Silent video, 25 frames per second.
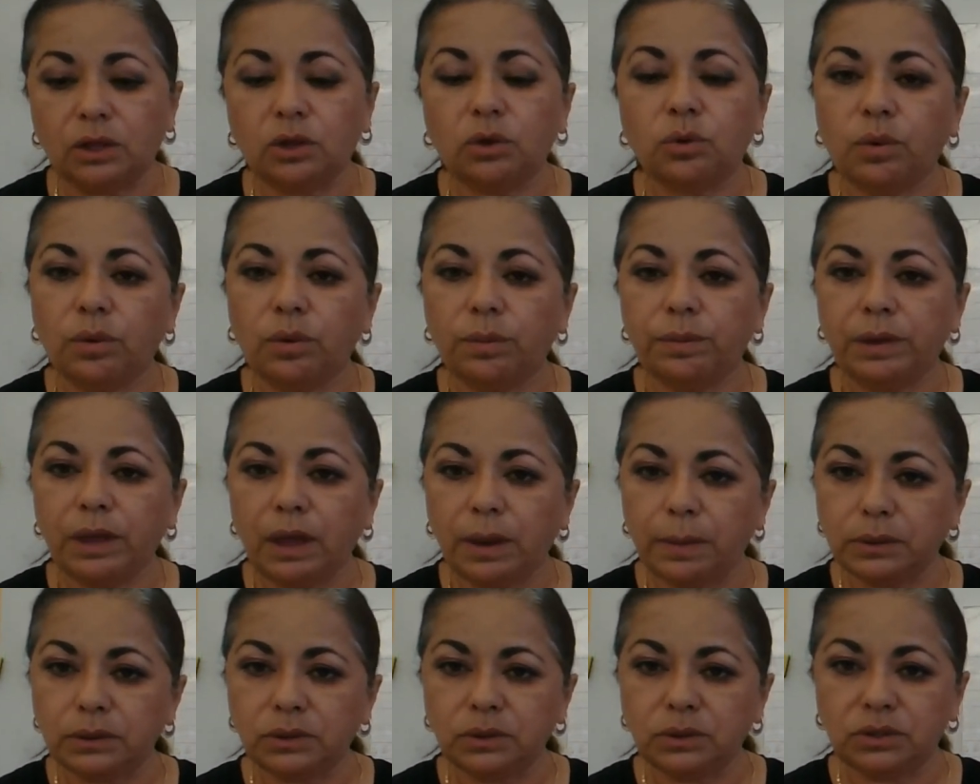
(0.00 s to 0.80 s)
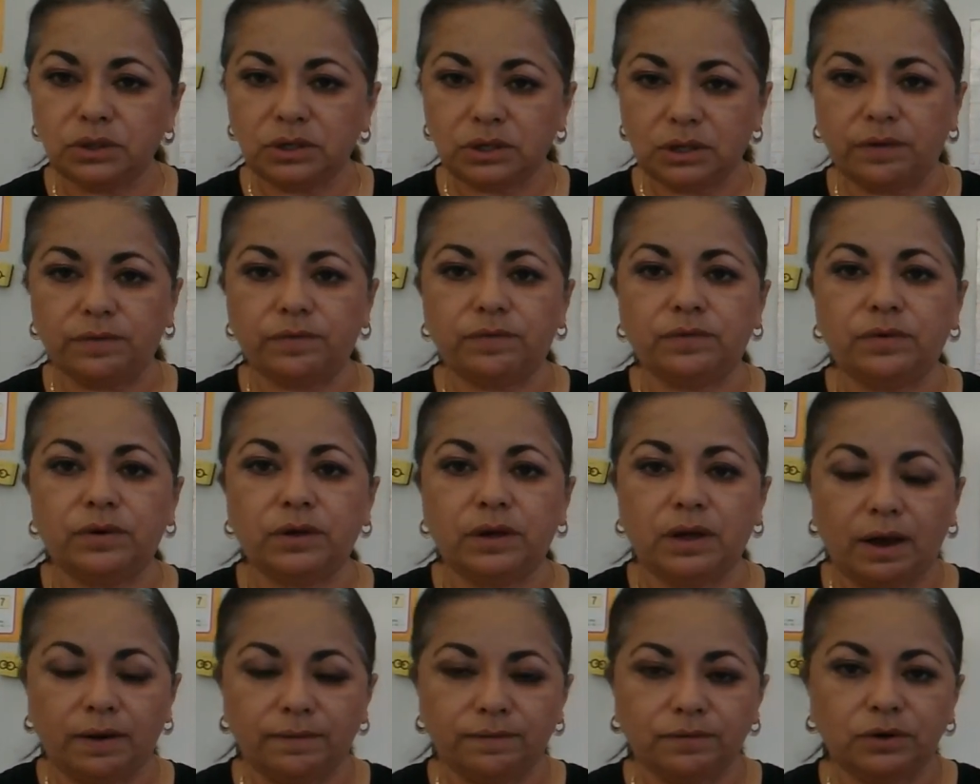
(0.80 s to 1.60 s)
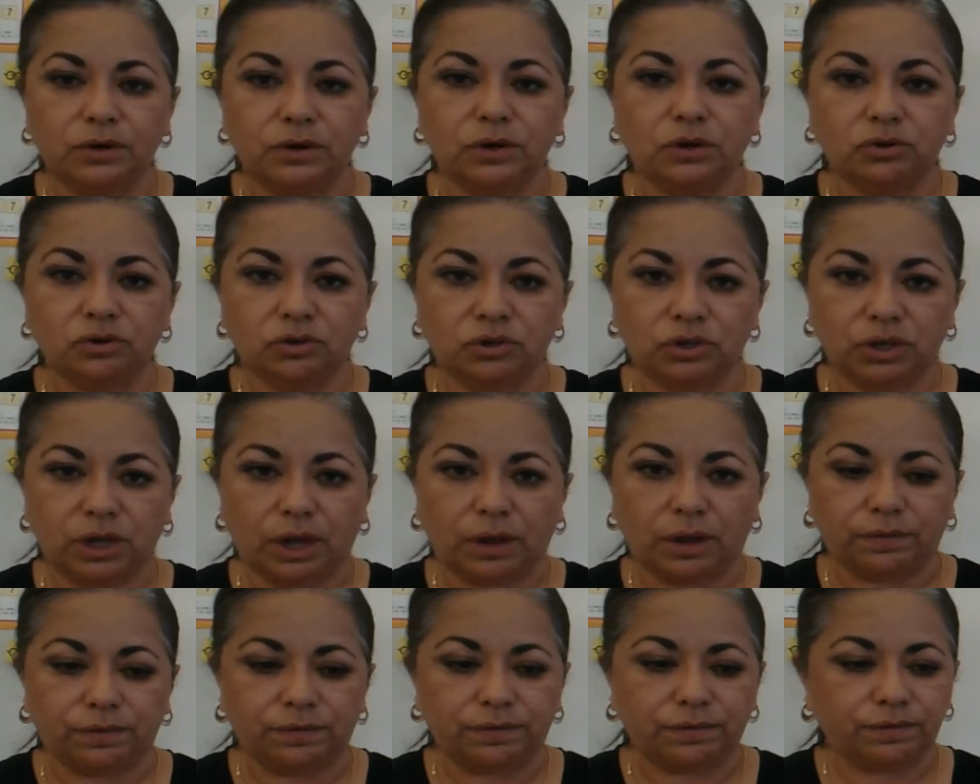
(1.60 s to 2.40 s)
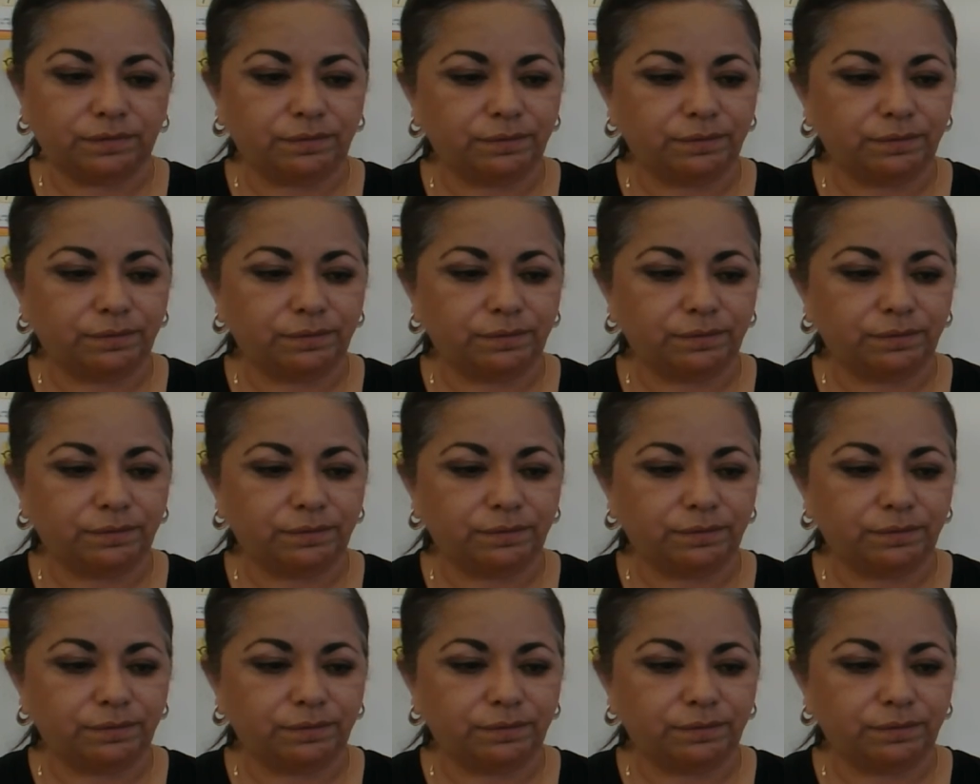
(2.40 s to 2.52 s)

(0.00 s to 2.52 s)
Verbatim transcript: you will be able to self-govern yourself,